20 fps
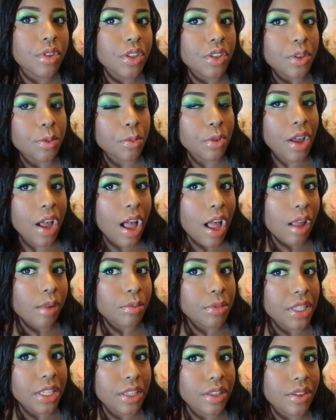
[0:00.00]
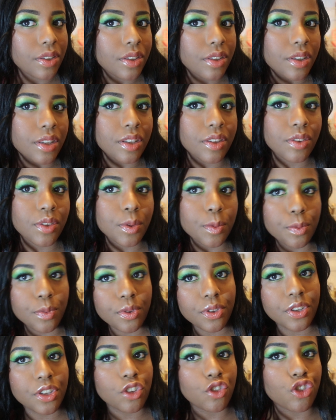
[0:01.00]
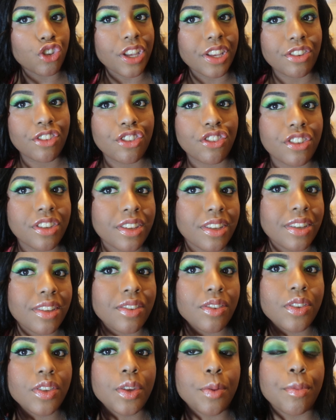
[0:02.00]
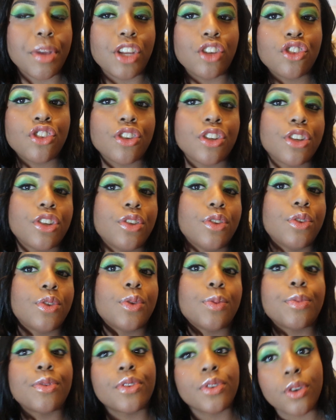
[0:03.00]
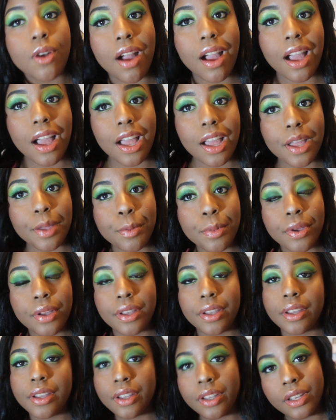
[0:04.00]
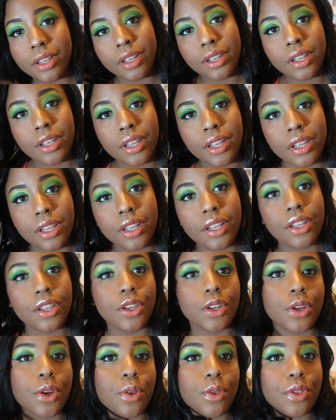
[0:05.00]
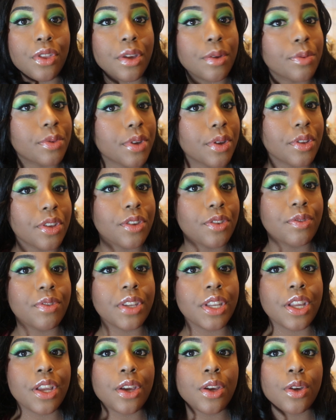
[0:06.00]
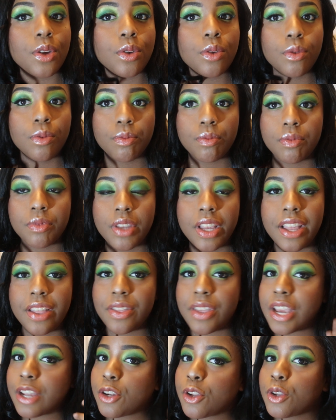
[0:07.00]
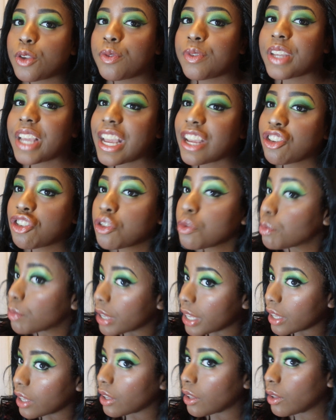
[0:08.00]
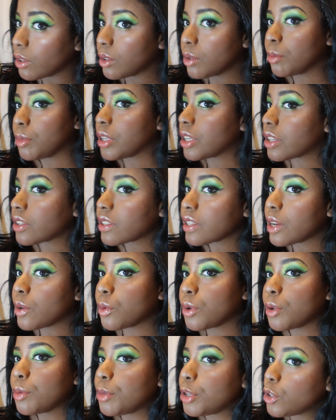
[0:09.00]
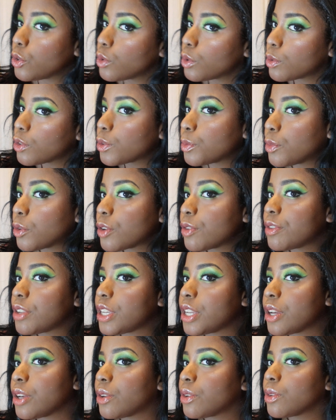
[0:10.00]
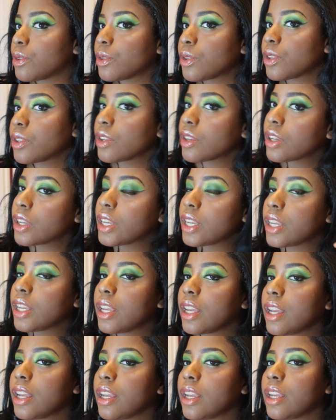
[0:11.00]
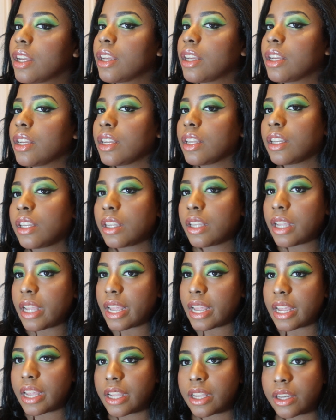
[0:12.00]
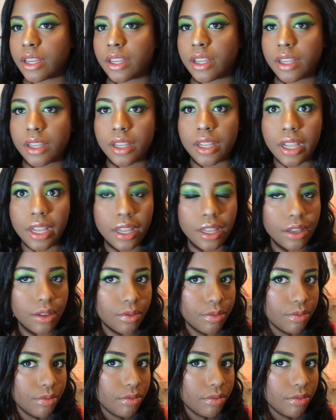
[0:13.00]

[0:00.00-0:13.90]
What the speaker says: some comments and some suggestions. Make sure you subscribe. You know, thumbs up this video, hit that notification bell, because I will be doing some more videos. And yeah.